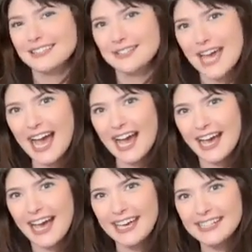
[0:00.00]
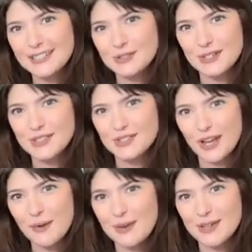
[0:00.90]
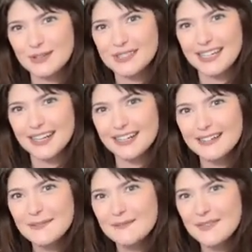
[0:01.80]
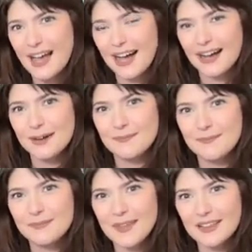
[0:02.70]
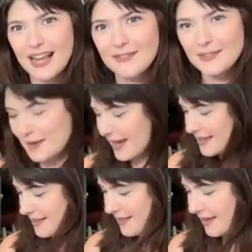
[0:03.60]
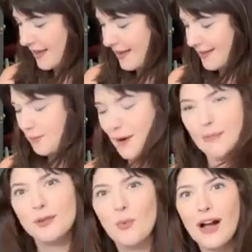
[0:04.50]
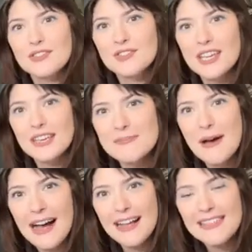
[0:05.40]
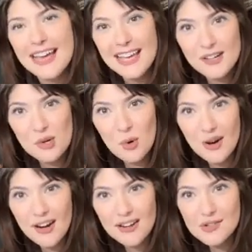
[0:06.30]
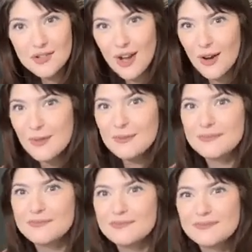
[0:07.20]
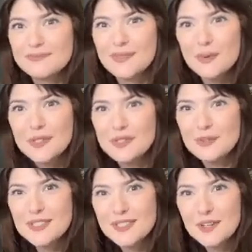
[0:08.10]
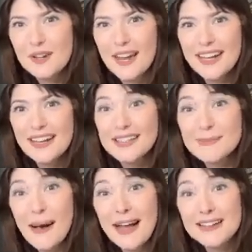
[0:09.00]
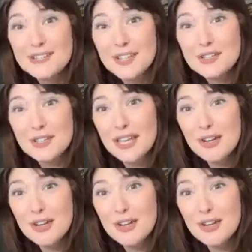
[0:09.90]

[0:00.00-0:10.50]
So yeah, hey to George Shelby who's here. A lot of you guys probably watched him on the Hitcore show, which was so great. Spot and Ginger